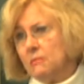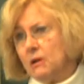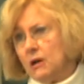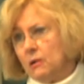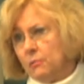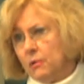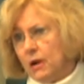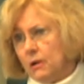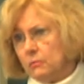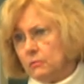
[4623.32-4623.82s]

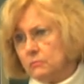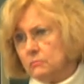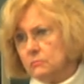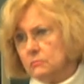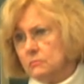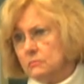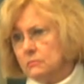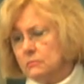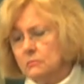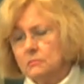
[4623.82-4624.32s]
mild problem.
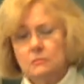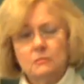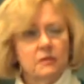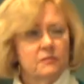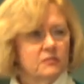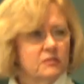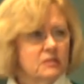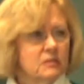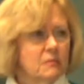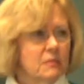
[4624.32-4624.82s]

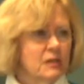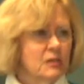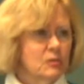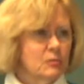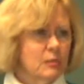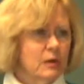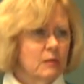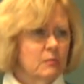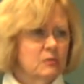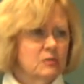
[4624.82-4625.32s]
If it's a major
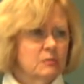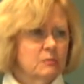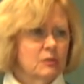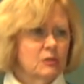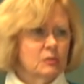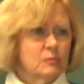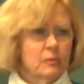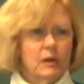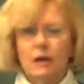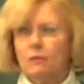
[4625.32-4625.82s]
problem, it's a
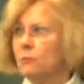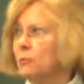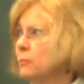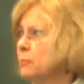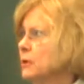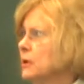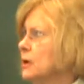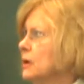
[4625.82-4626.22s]
major problem.